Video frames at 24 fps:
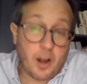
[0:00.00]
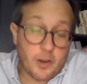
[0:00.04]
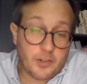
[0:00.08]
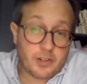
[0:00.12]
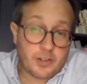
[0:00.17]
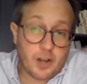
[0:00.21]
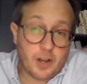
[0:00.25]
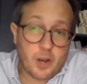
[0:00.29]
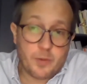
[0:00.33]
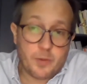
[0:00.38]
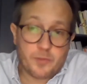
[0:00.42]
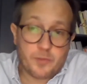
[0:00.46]

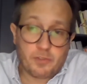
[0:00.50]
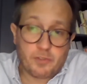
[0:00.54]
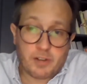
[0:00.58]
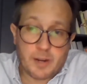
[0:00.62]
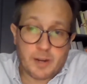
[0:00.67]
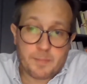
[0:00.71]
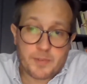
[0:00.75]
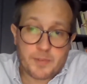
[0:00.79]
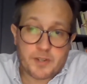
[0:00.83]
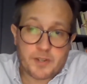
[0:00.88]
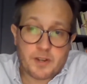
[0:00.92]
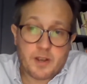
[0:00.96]
closer to home
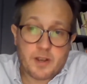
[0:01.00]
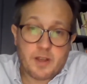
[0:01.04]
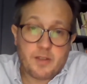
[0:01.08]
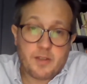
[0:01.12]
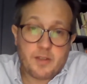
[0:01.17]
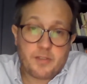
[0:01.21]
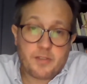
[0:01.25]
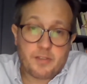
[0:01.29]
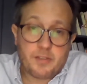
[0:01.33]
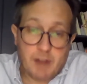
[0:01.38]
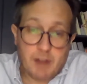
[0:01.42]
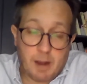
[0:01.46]
trips
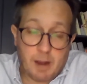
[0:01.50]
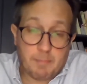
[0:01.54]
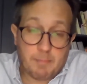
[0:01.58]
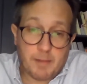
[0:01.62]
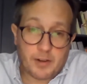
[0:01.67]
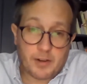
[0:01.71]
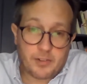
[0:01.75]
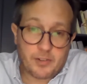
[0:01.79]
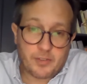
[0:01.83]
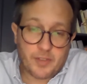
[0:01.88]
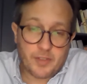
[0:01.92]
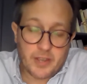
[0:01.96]

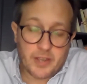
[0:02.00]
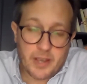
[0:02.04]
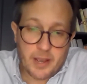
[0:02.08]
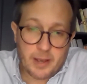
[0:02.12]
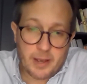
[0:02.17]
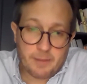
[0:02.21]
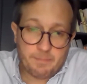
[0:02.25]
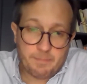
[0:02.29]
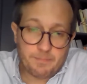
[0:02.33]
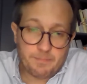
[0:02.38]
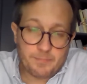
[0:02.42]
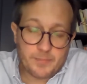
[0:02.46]
throughout much of the
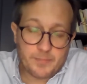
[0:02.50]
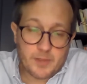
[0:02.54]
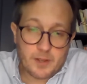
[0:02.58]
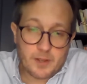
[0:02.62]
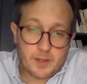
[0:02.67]
year.